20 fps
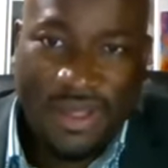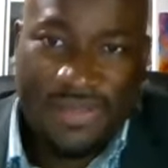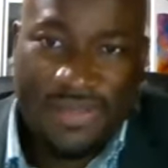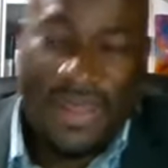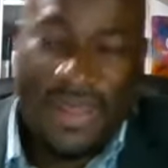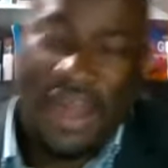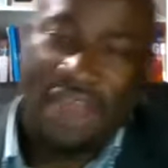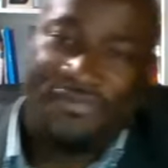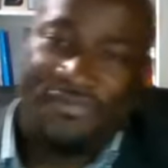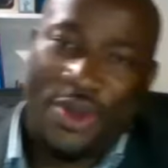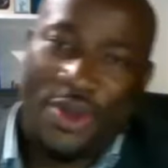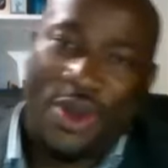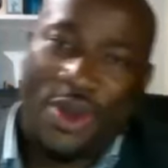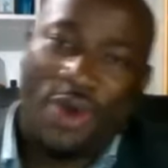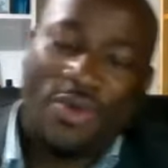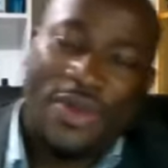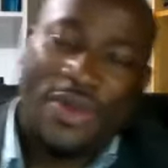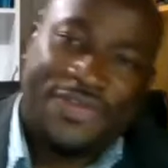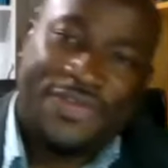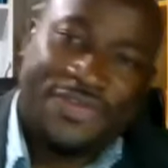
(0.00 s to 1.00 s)
That if you're
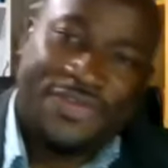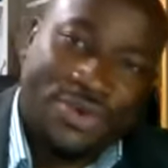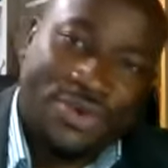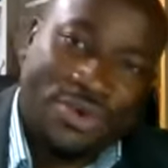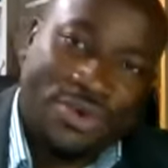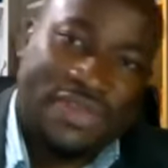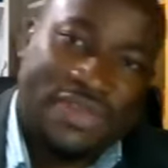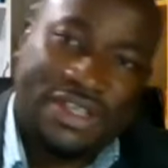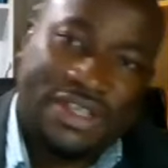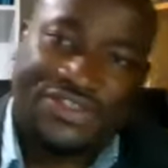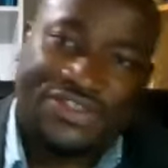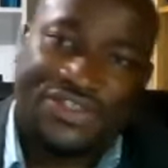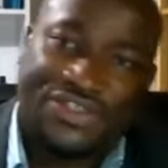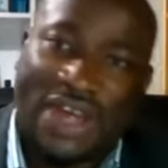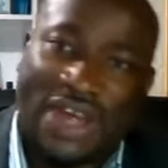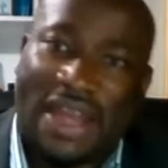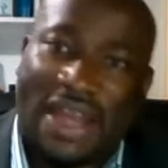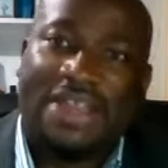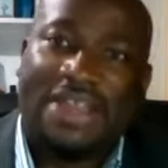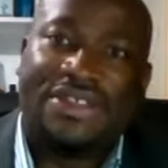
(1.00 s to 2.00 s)
going through the
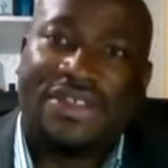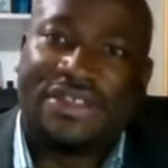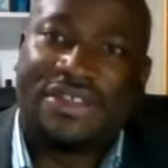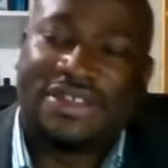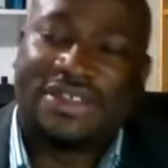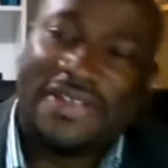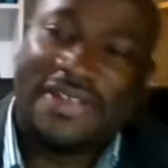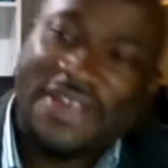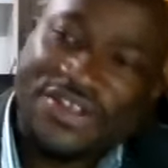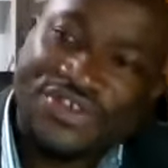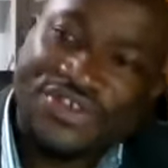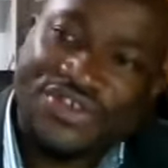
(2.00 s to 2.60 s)
challenges and the